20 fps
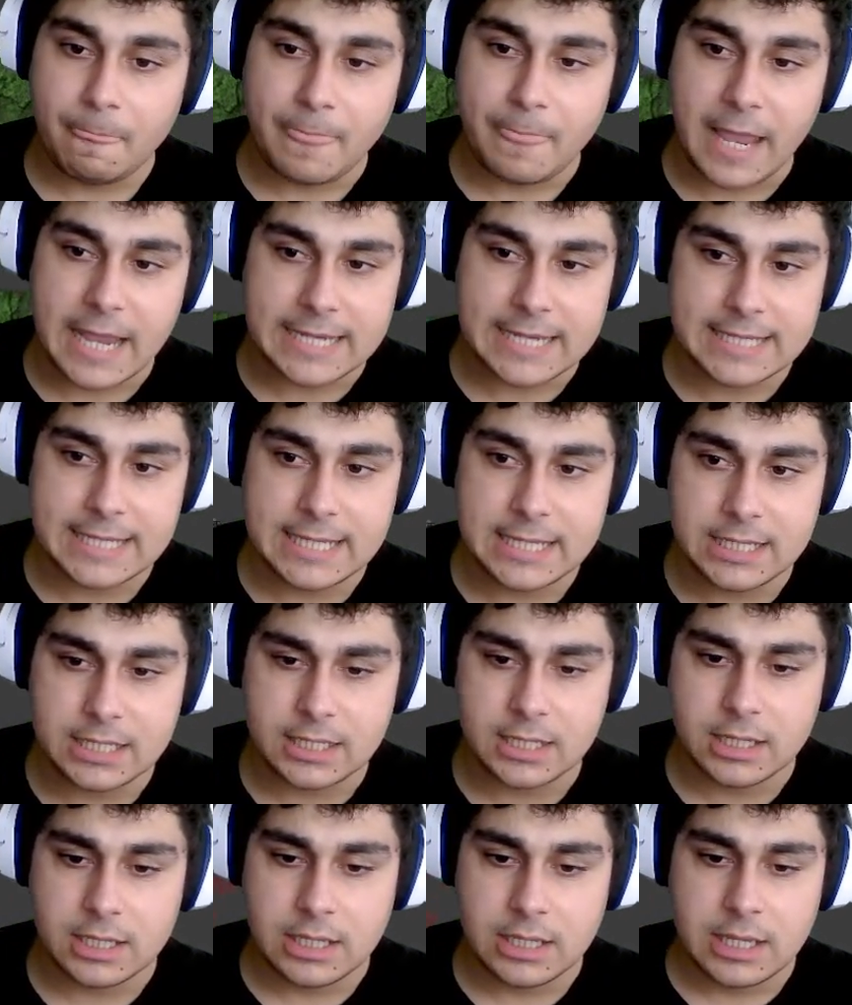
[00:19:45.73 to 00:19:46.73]
I think
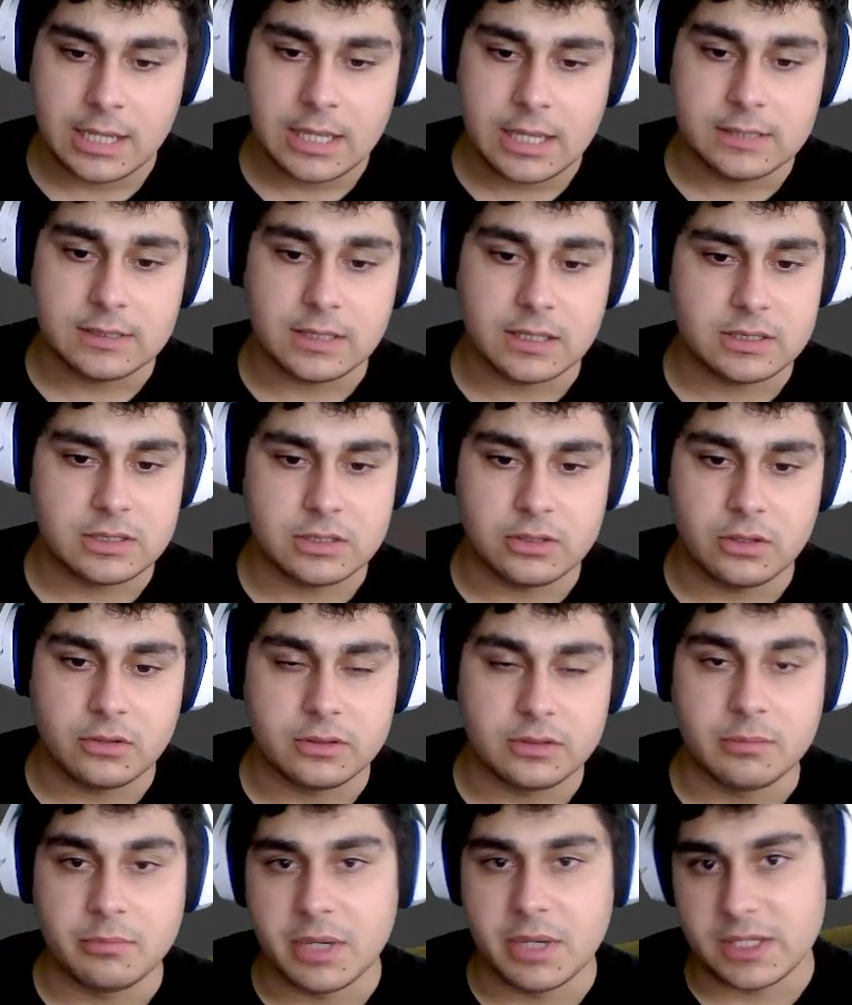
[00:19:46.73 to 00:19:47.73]
that's not
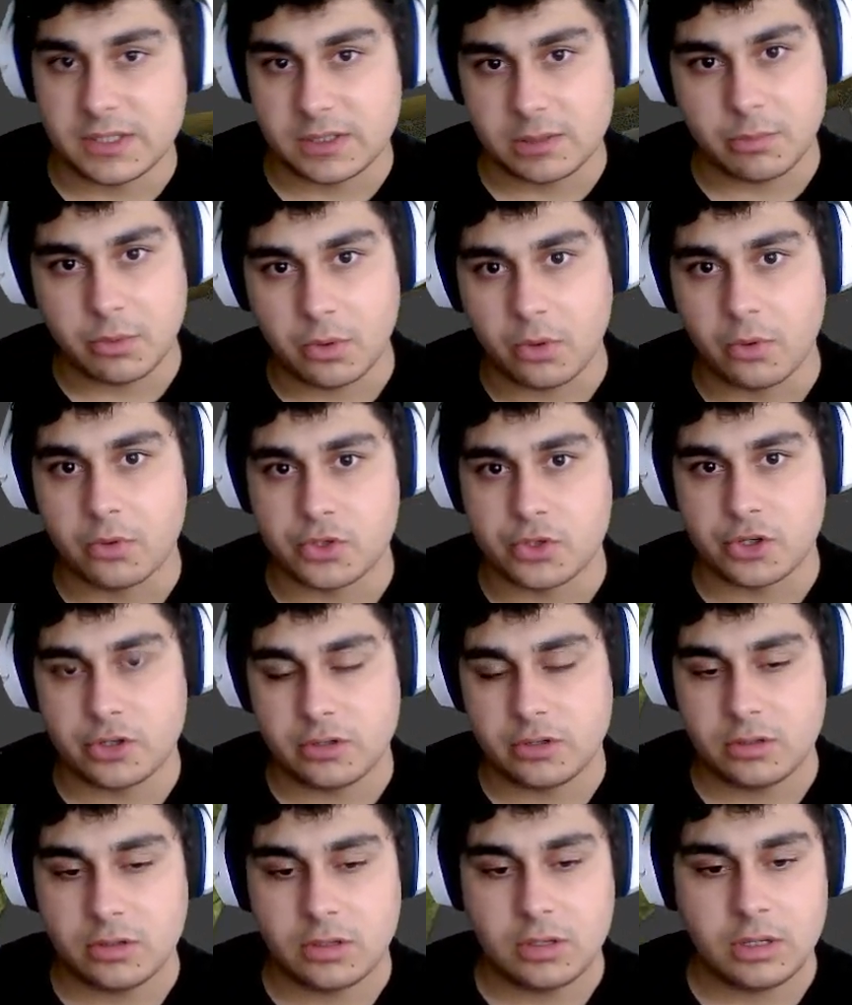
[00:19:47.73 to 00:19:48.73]
the best approach,
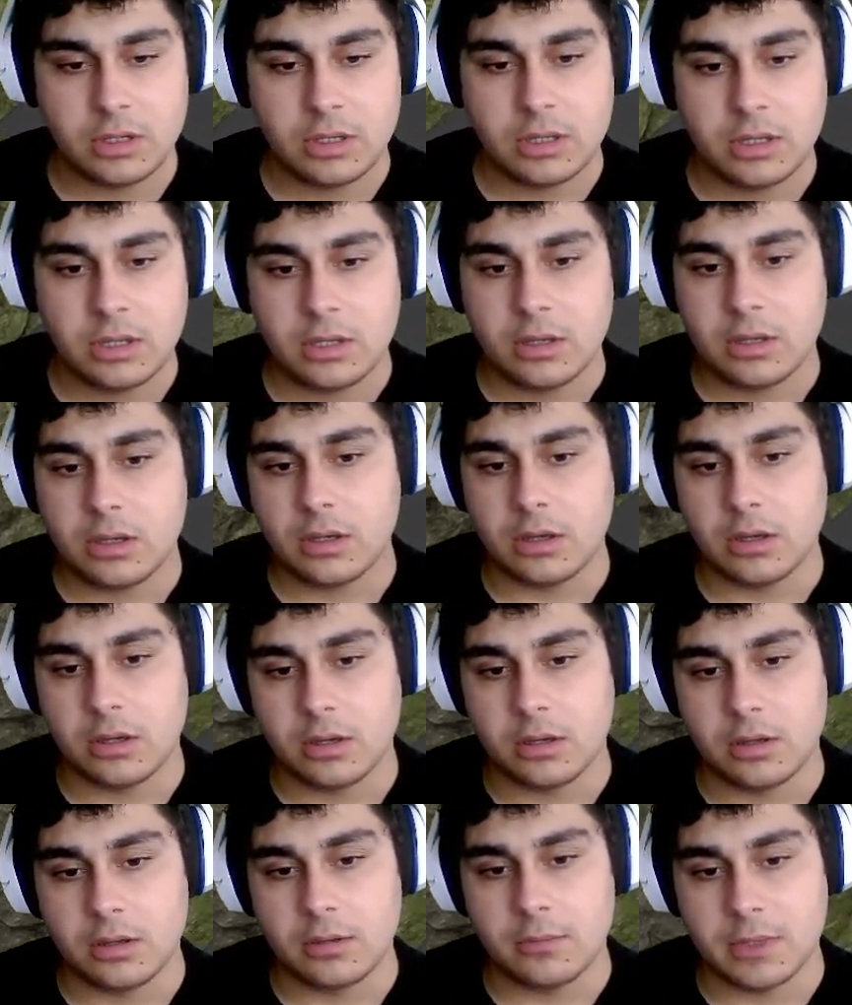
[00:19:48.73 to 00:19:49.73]

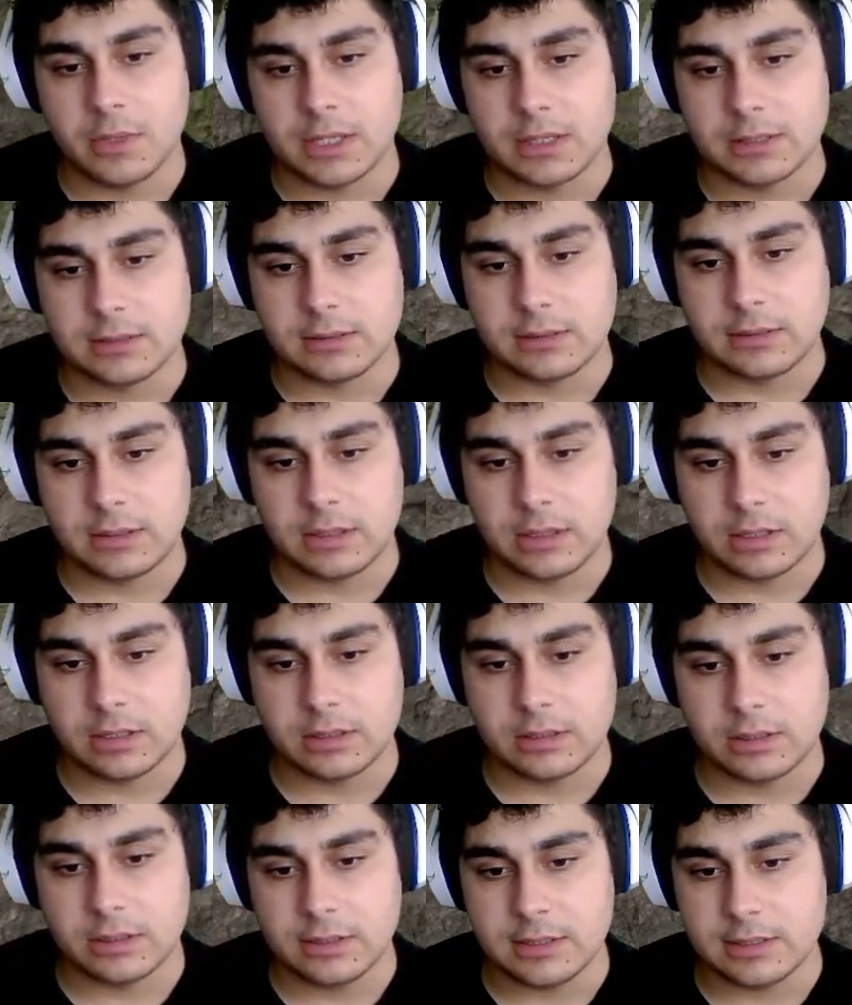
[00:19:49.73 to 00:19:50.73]
and
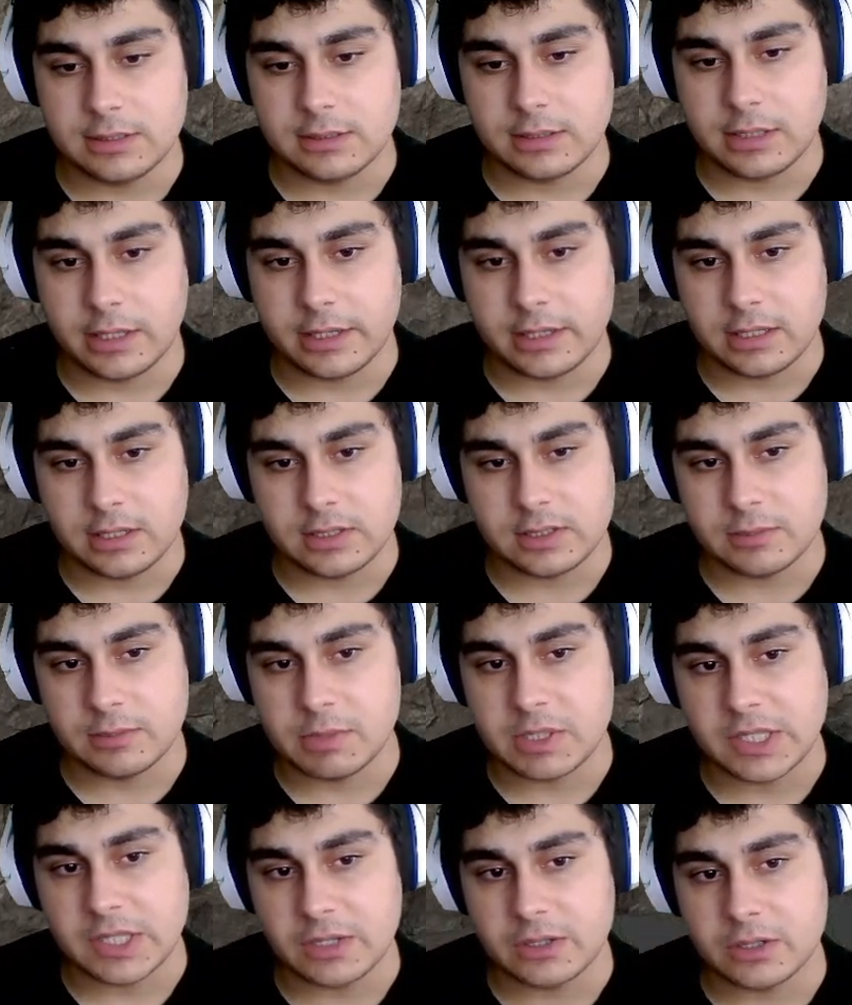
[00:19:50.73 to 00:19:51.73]
like it's
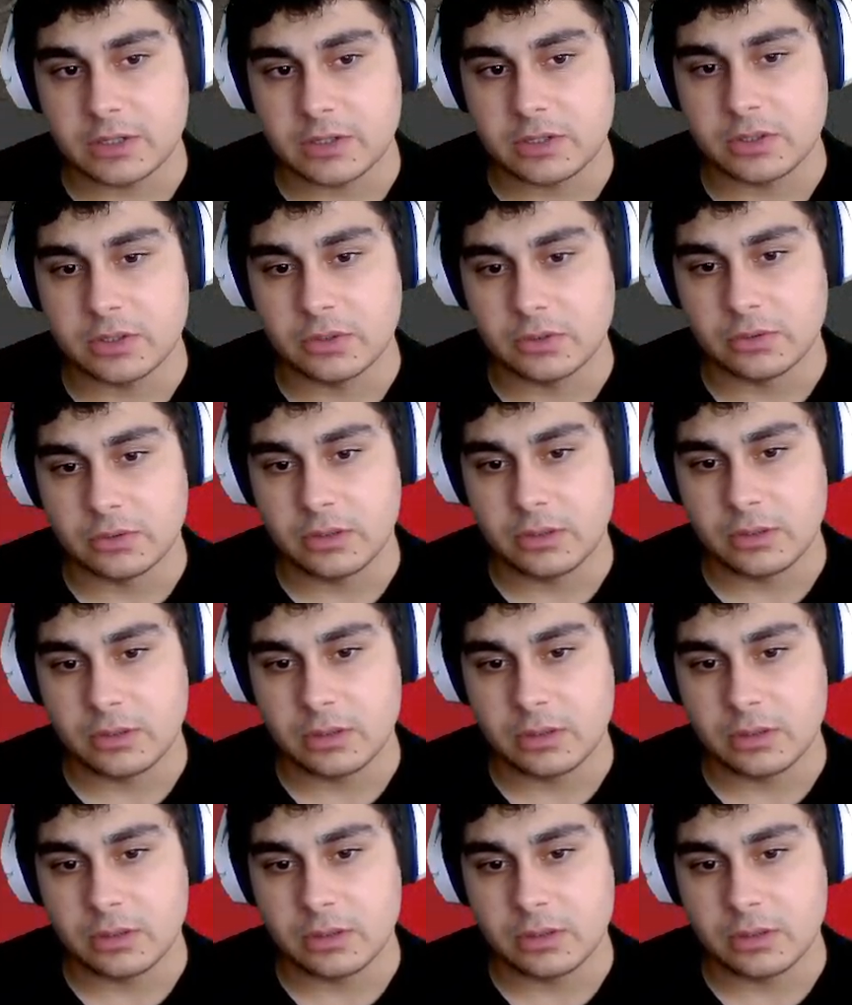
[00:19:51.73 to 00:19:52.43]
misunderstood.